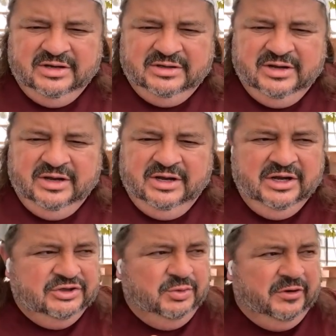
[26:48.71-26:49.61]
and to work
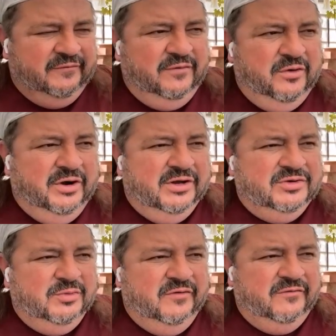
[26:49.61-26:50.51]
forward and to move
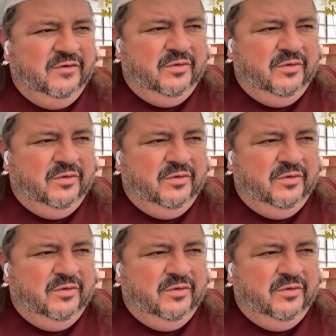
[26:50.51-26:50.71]
forward?